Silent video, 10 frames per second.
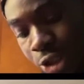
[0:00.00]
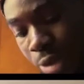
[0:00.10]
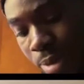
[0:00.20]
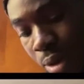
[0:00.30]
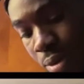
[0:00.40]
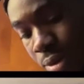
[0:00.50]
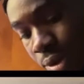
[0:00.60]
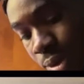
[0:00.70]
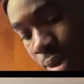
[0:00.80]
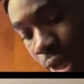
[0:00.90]
about,
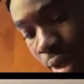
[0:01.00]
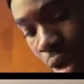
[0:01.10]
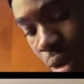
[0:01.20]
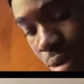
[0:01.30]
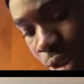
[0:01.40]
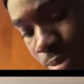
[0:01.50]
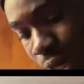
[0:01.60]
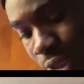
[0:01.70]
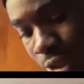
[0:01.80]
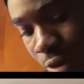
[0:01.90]
like all
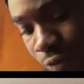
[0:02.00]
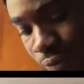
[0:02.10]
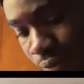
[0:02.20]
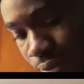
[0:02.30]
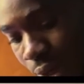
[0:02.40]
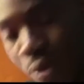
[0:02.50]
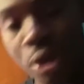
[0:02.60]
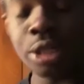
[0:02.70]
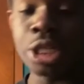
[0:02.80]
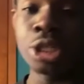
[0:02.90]
black stuff, they
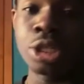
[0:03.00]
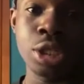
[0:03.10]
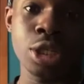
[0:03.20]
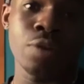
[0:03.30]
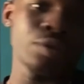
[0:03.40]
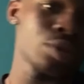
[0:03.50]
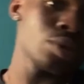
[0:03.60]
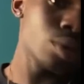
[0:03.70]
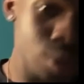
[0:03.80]
wouldn't teach you this stuff in school.